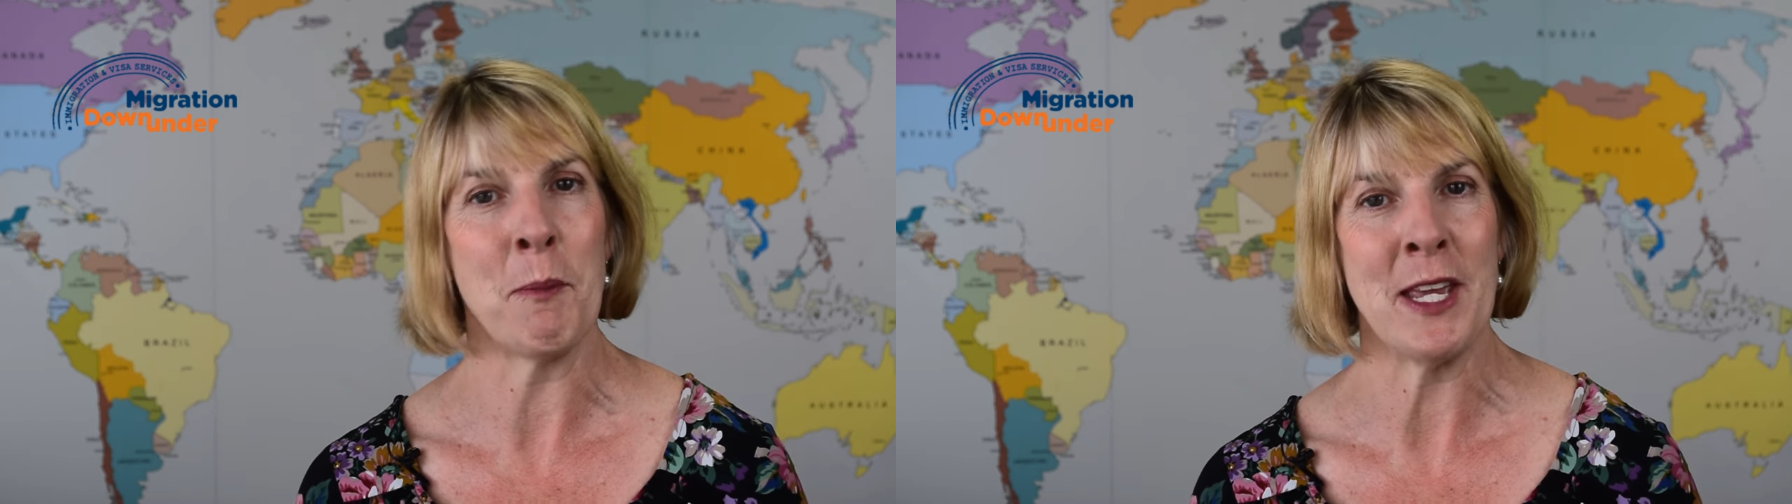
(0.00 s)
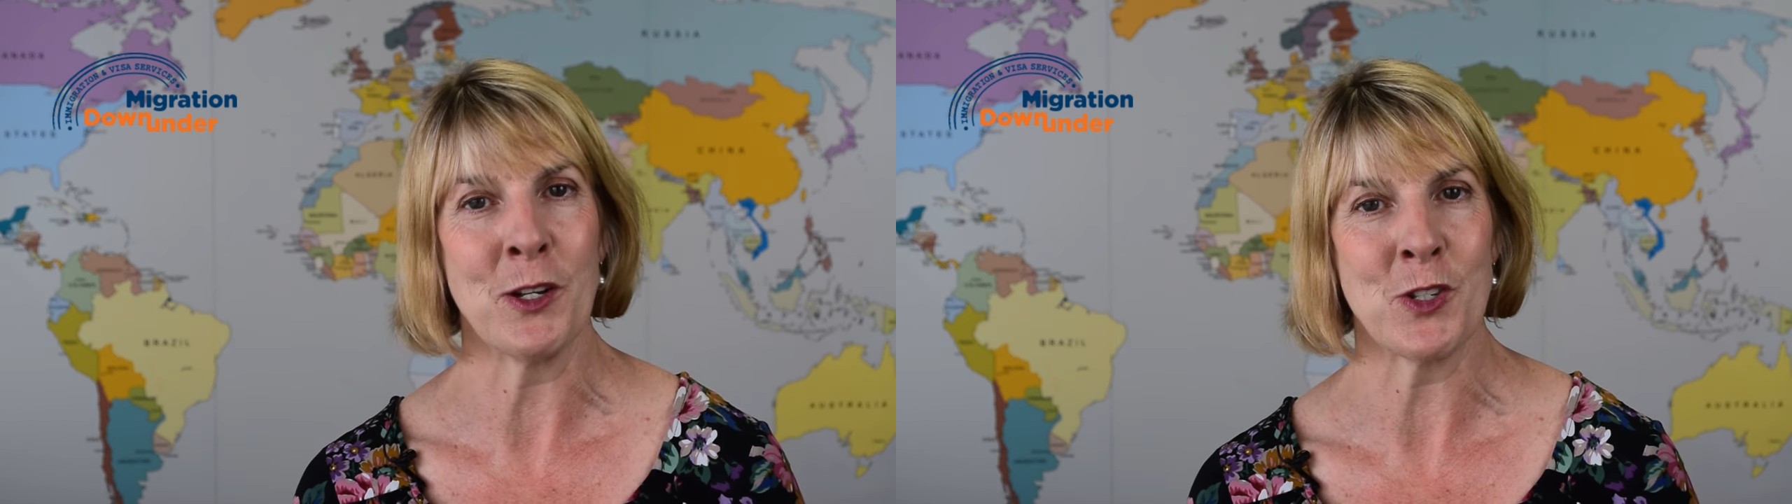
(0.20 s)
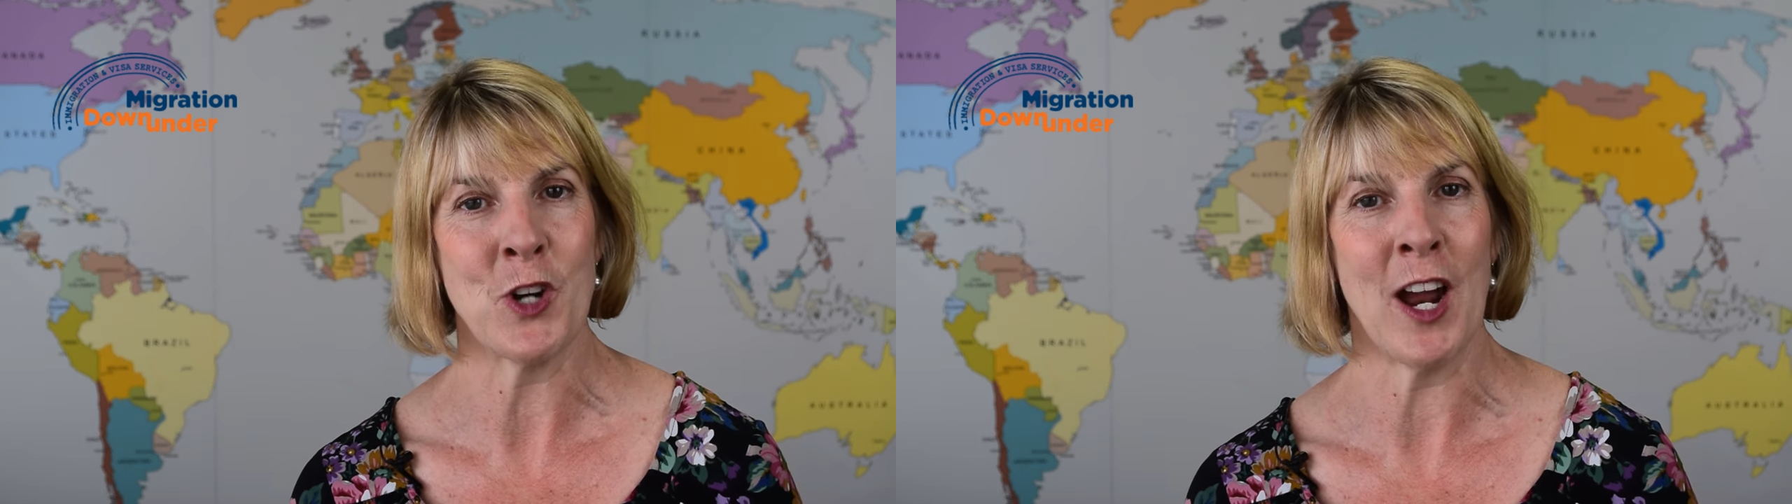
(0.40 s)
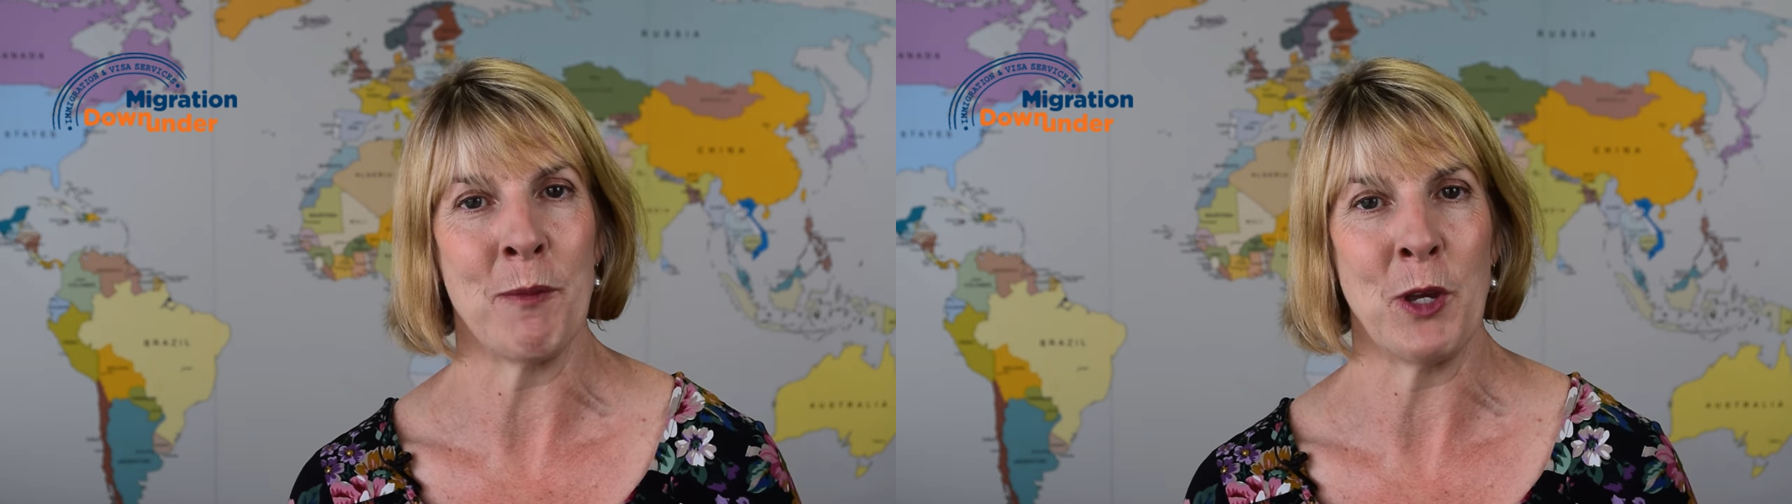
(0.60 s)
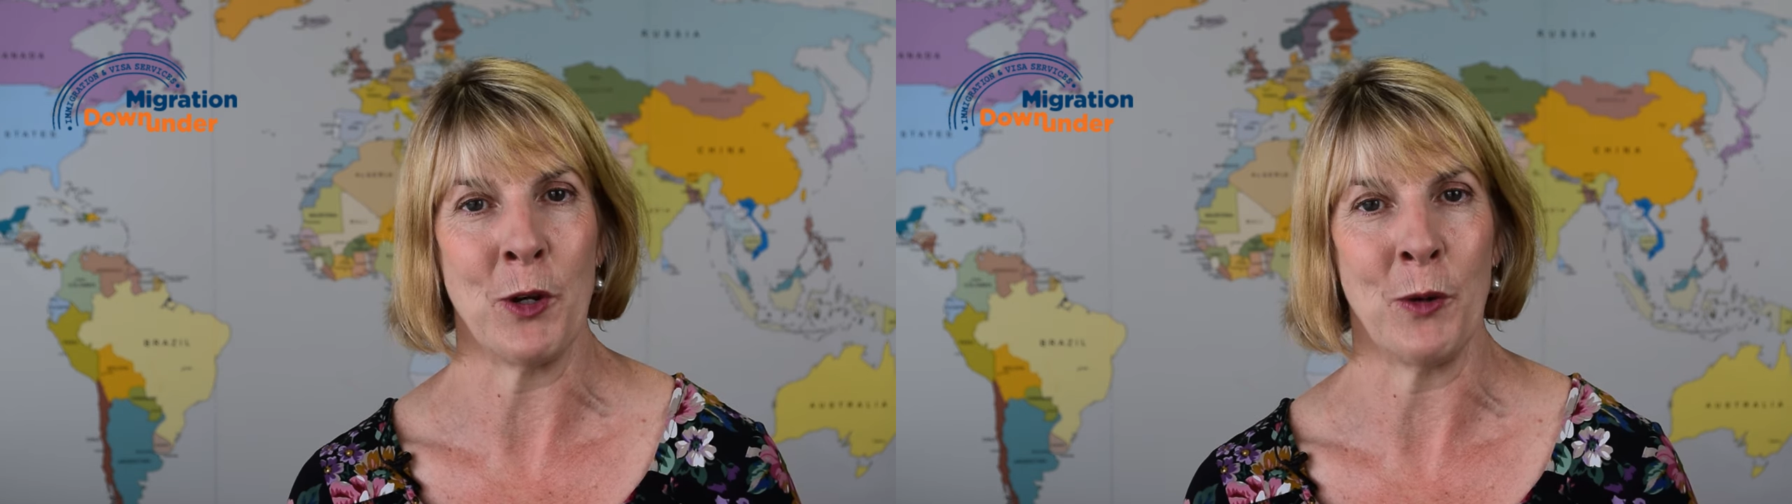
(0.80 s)
Appeals
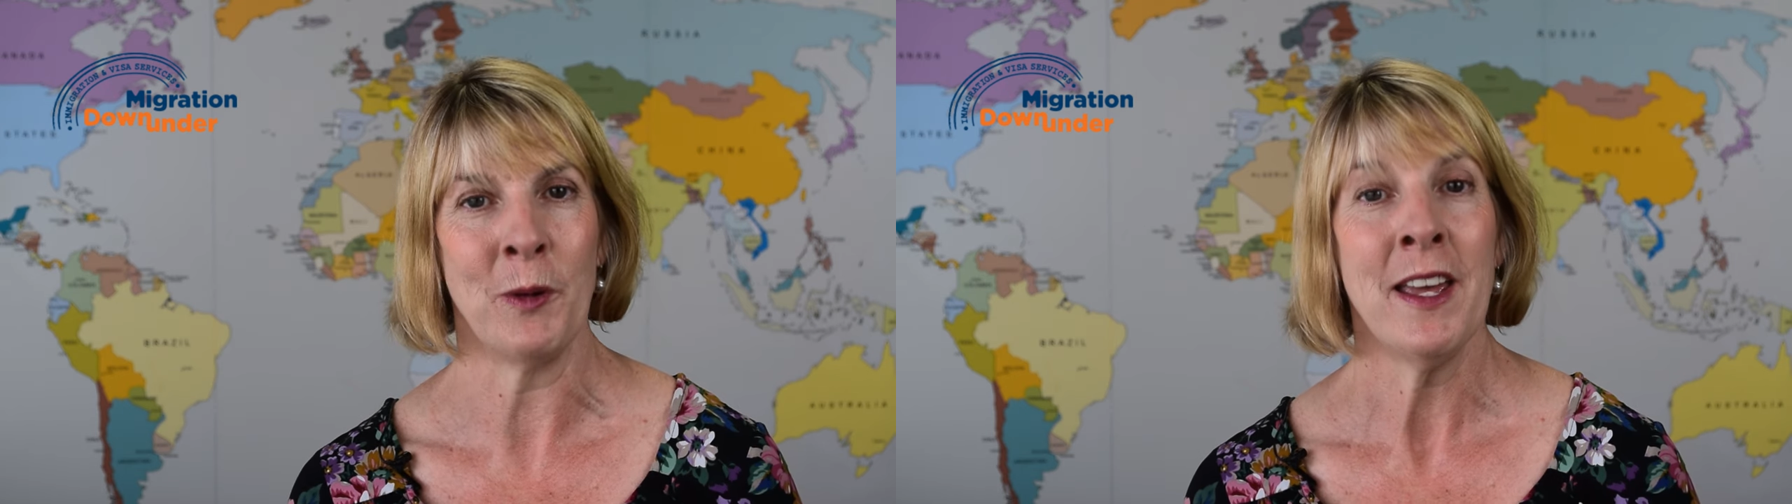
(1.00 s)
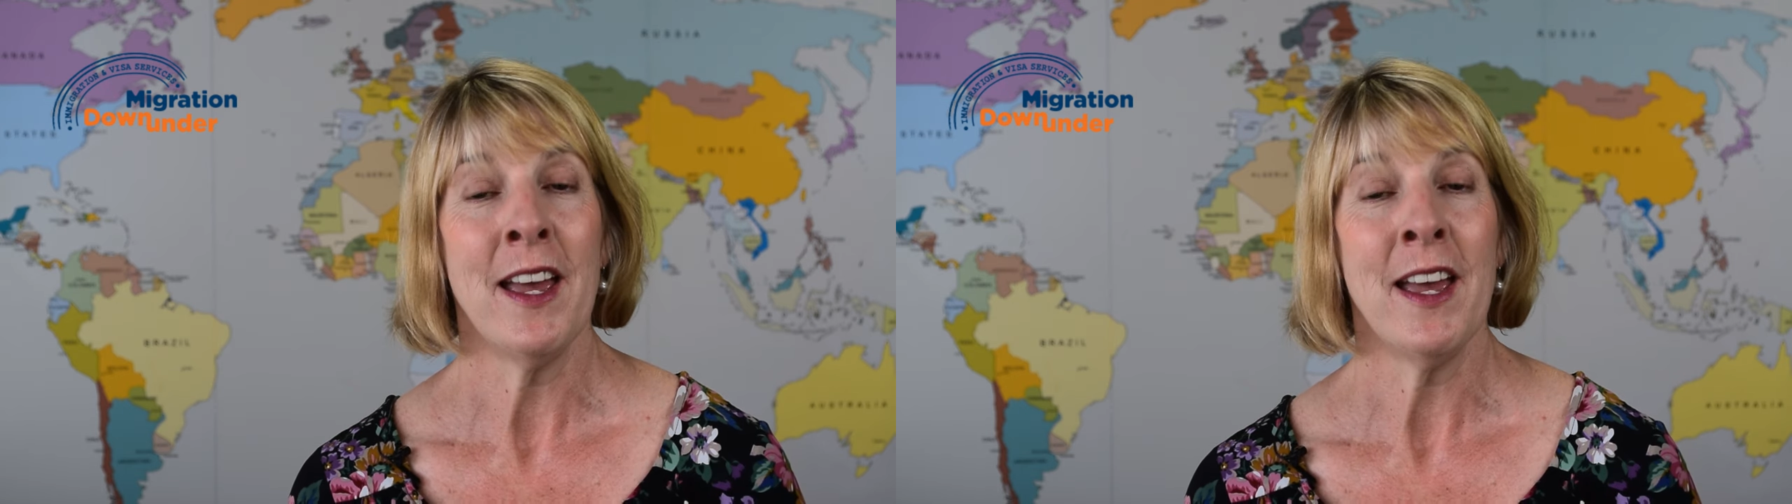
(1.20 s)
Tribunal